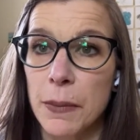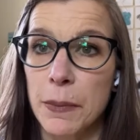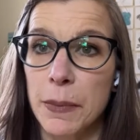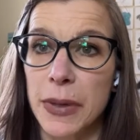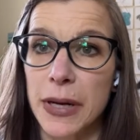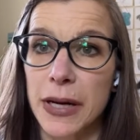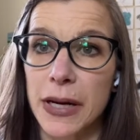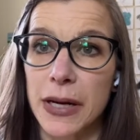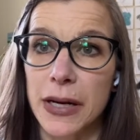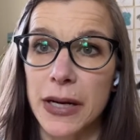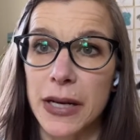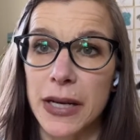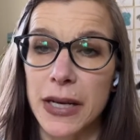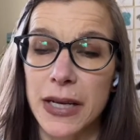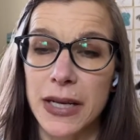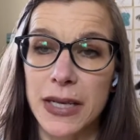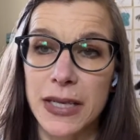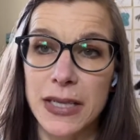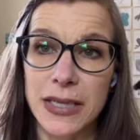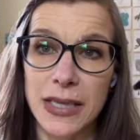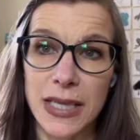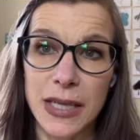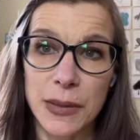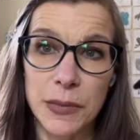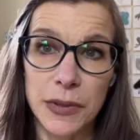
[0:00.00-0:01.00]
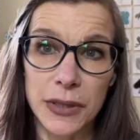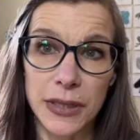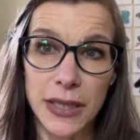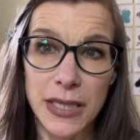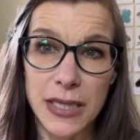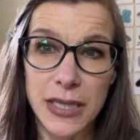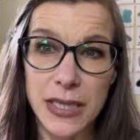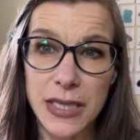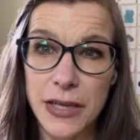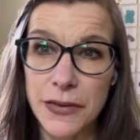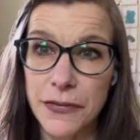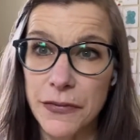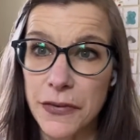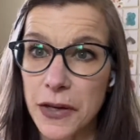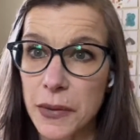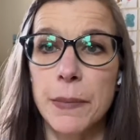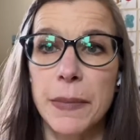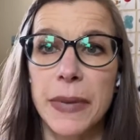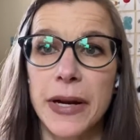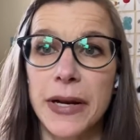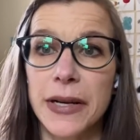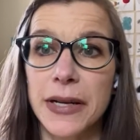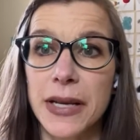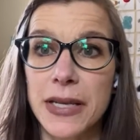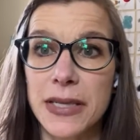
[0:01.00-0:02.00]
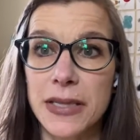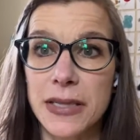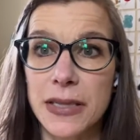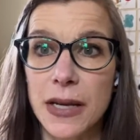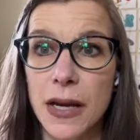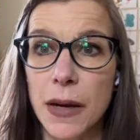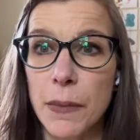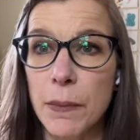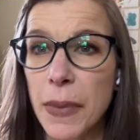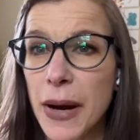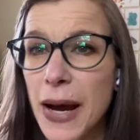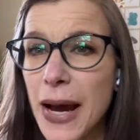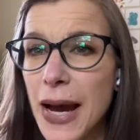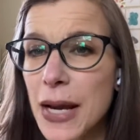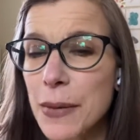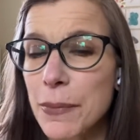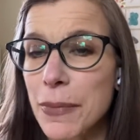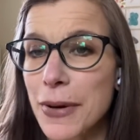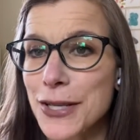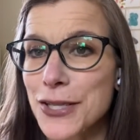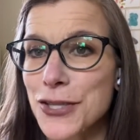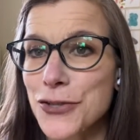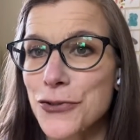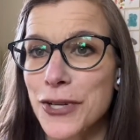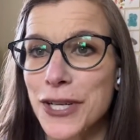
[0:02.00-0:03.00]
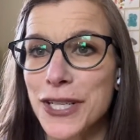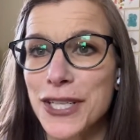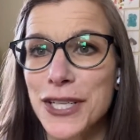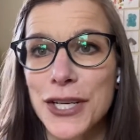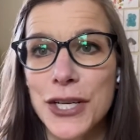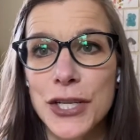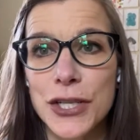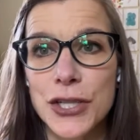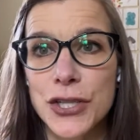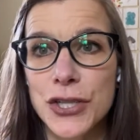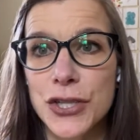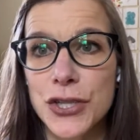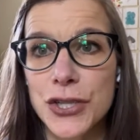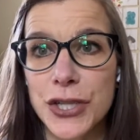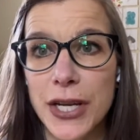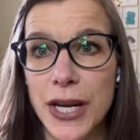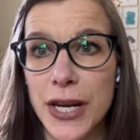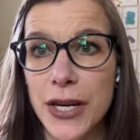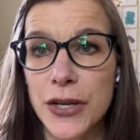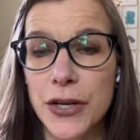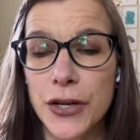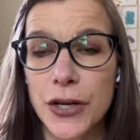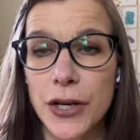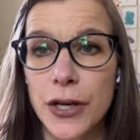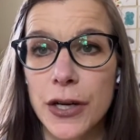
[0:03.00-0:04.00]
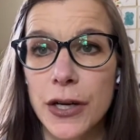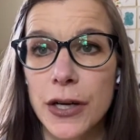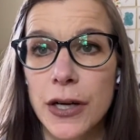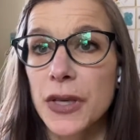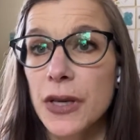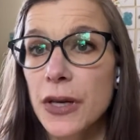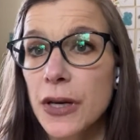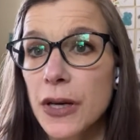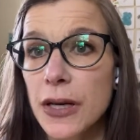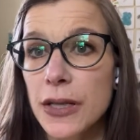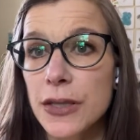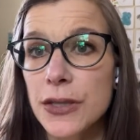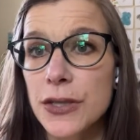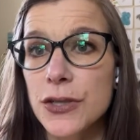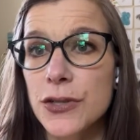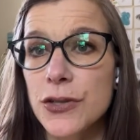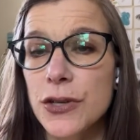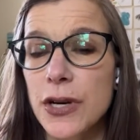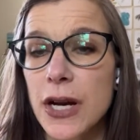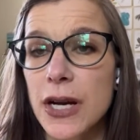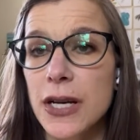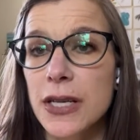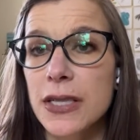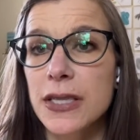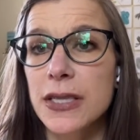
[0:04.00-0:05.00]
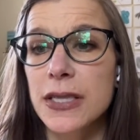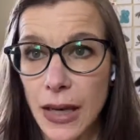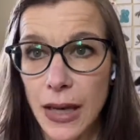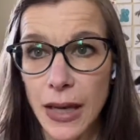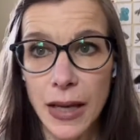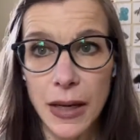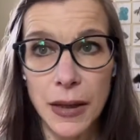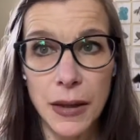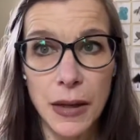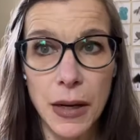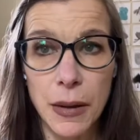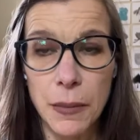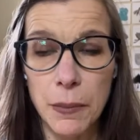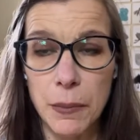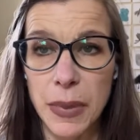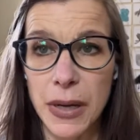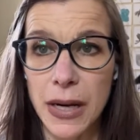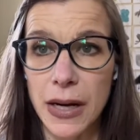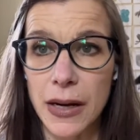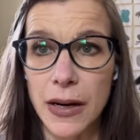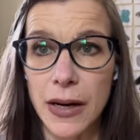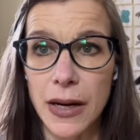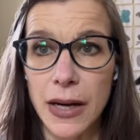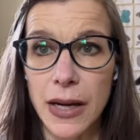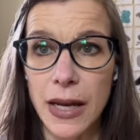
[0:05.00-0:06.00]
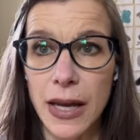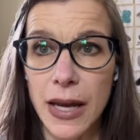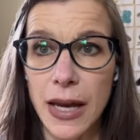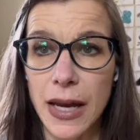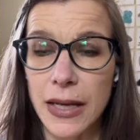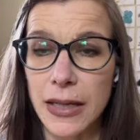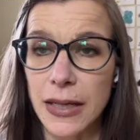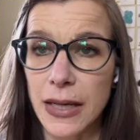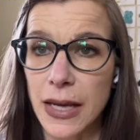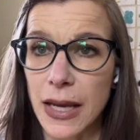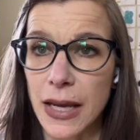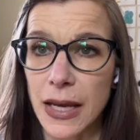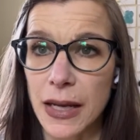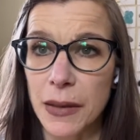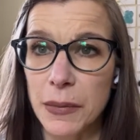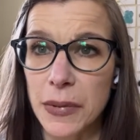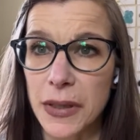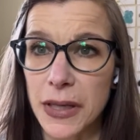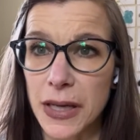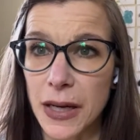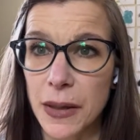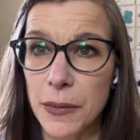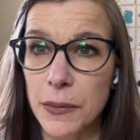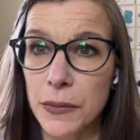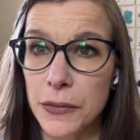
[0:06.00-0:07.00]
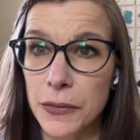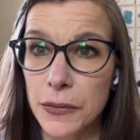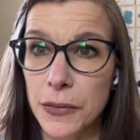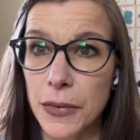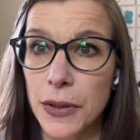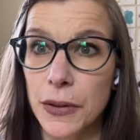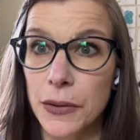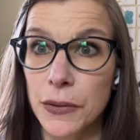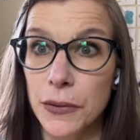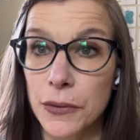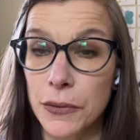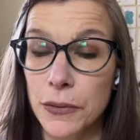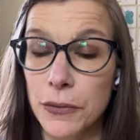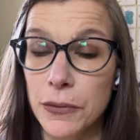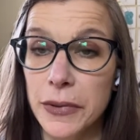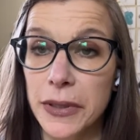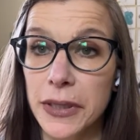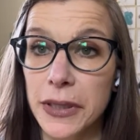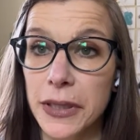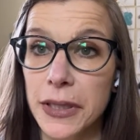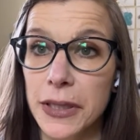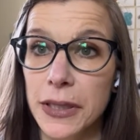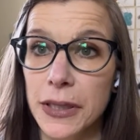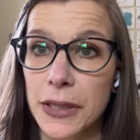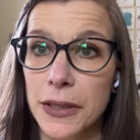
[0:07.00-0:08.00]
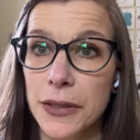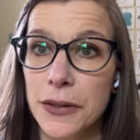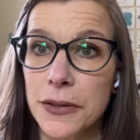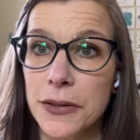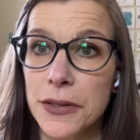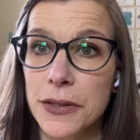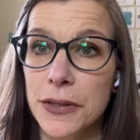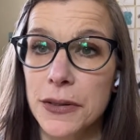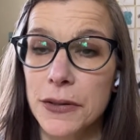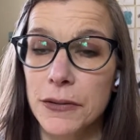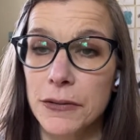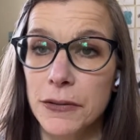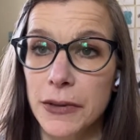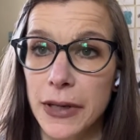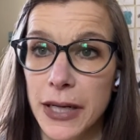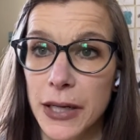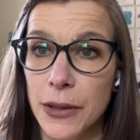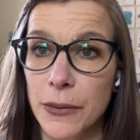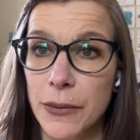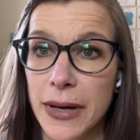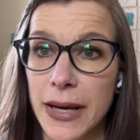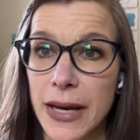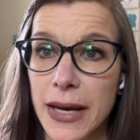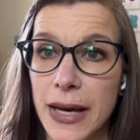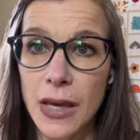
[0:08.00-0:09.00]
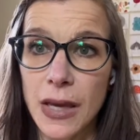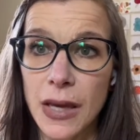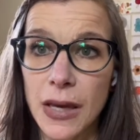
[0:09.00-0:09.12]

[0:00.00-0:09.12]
Barry is labeled as different. Barry doesn't abide by strict gender constructs, and Barry and Anne become really close right away.